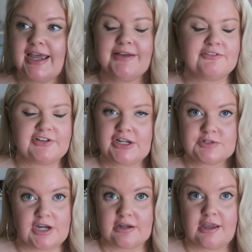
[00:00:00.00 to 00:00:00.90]
I have a video
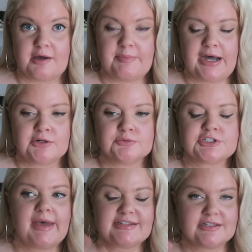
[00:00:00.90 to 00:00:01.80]
talking about
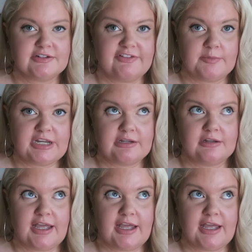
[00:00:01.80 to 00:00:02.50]
masculine feminine